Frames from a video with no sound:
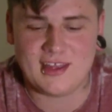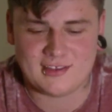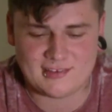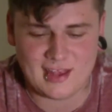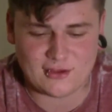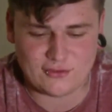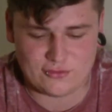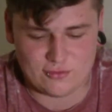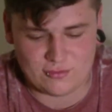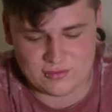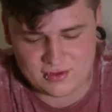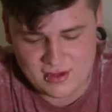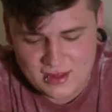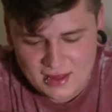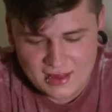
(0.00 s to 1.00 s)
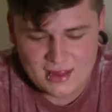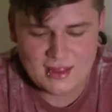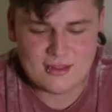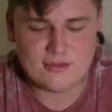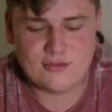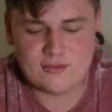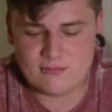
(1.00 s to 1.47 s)
The essentials.
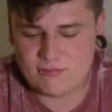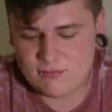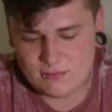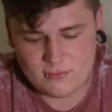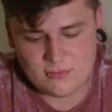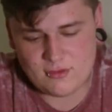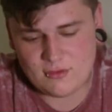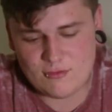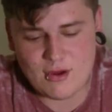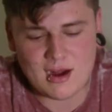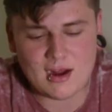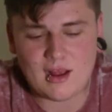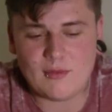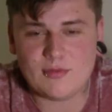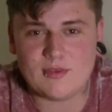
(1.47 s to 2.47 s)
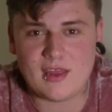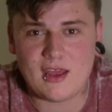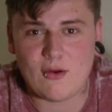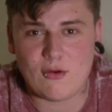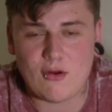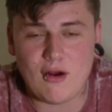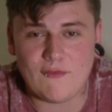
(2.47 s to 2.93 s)
If you had a cup of
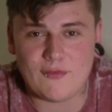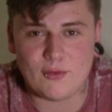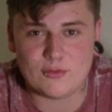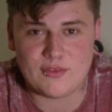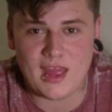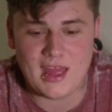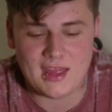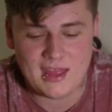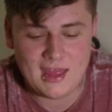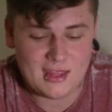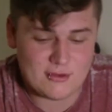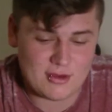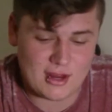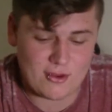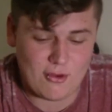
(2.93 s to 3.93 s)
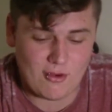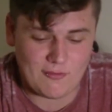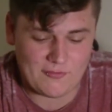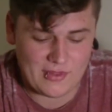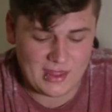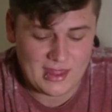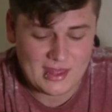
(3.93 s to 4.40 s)
tea or coffee all day, you need a
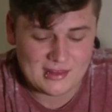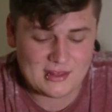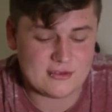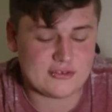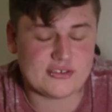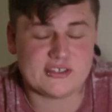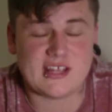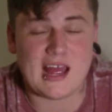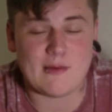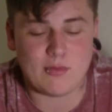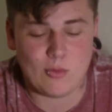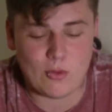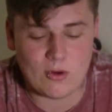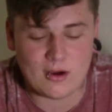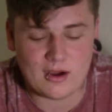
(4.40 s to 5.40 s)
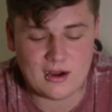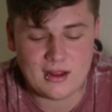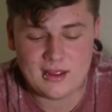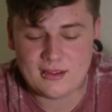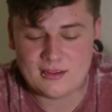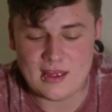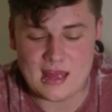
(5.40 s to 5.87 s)
coffee, these are just add water,
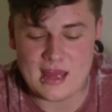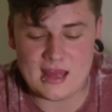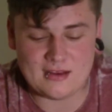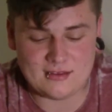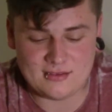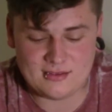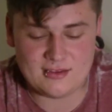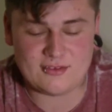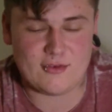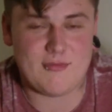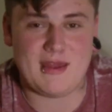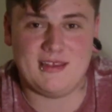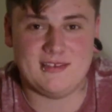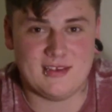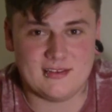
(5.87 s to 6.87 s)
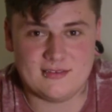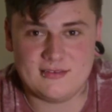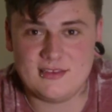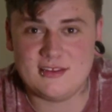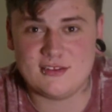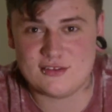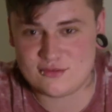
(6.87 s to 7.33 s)
and these are amazing.
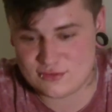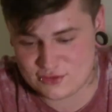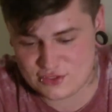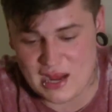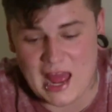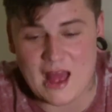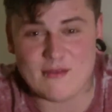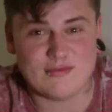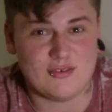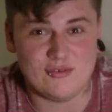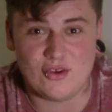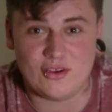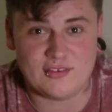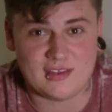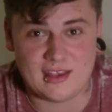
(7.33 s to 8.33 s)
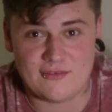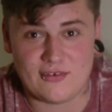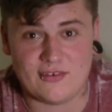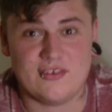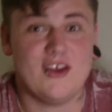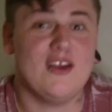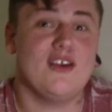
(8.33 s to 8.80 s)
These are just absolute
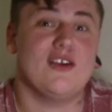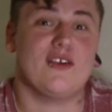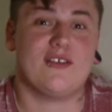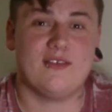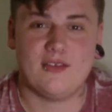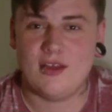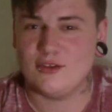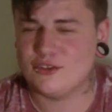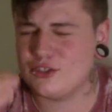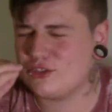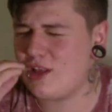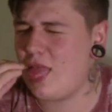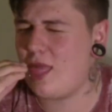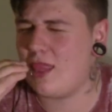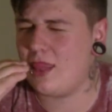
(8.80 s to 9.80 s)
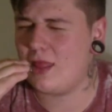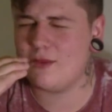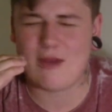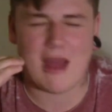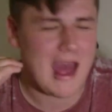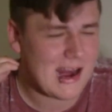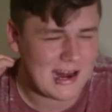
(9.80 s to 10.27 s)
lifesavers.
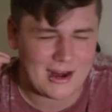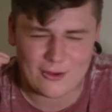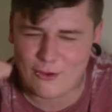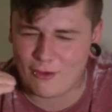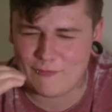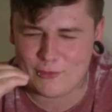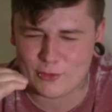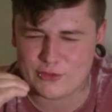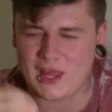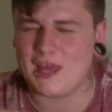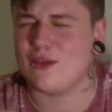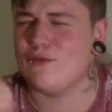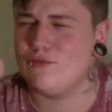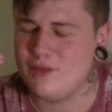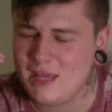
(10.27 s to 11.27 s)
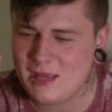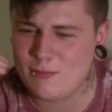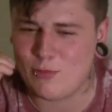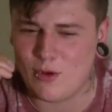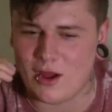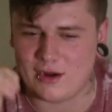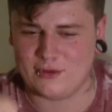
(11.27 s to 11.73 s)
You had a coffee all day, you
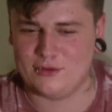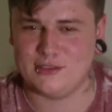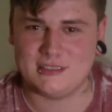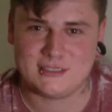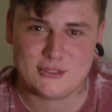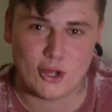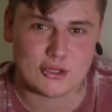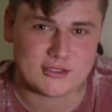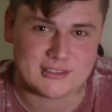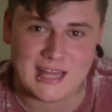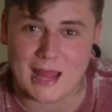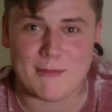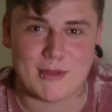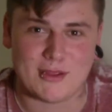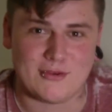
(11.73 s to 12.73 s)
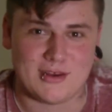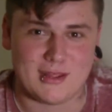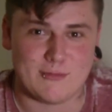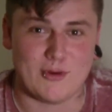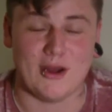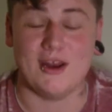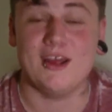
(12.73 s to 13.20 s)
need one. God damn it, you
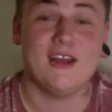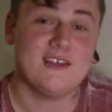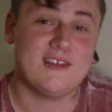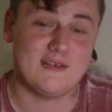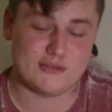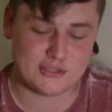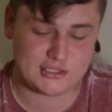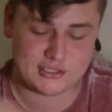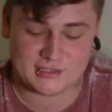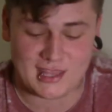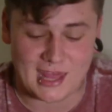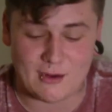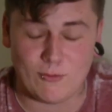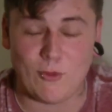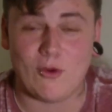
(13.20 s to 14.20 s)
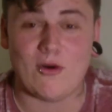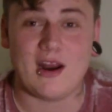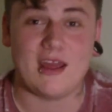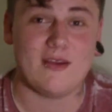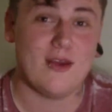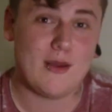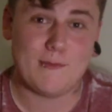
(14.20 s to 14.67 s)
need one. So you just get the water
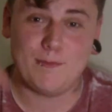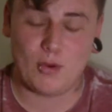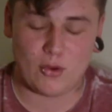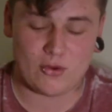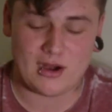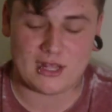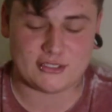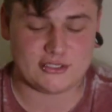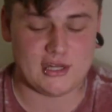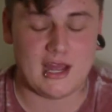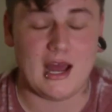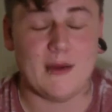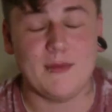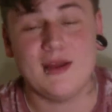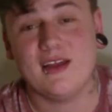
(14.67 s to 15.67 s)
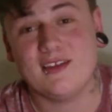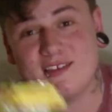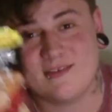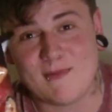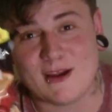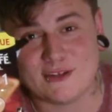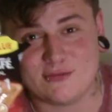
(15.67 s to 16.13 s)
out, boil that shit up,
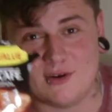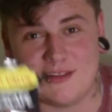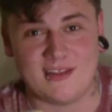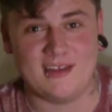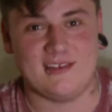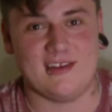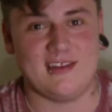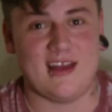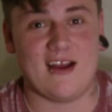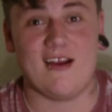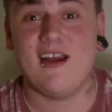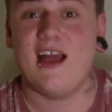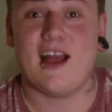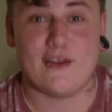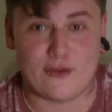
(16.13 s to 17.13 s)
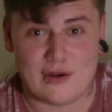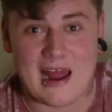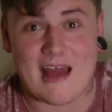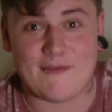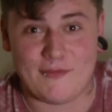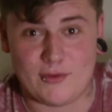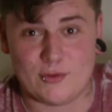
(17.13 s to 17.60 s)
smash one of these in there, and you're
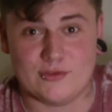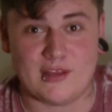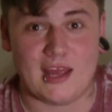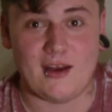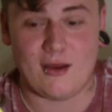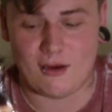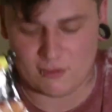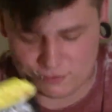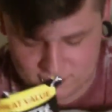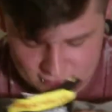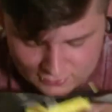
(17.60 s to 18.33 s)
laughing all day long.